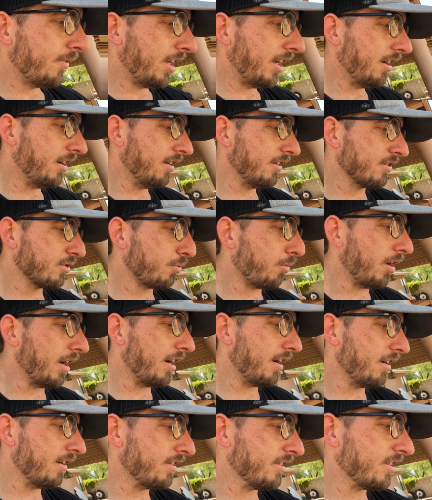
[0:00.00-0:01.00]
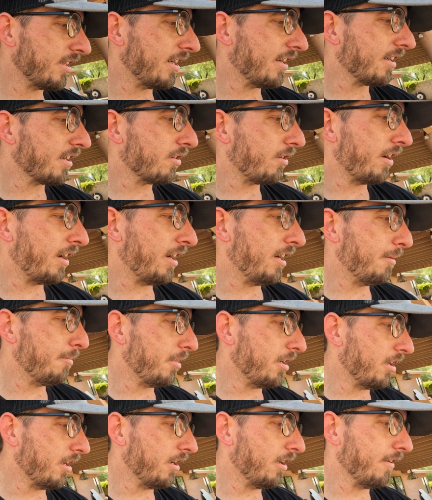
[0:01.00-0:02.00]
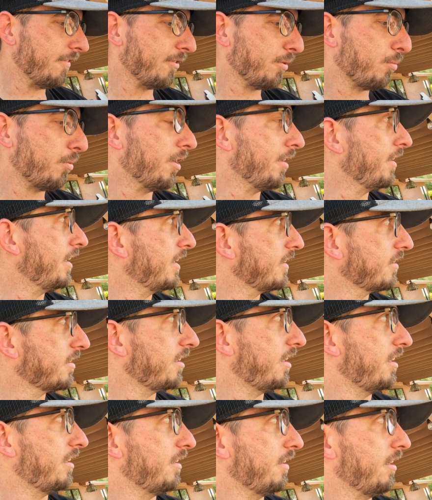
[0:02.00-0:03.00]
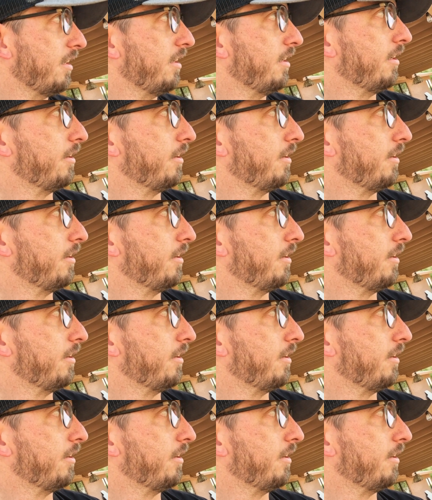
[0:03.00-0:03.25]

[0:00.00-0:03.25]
Here's a wiring diagram of the one that's on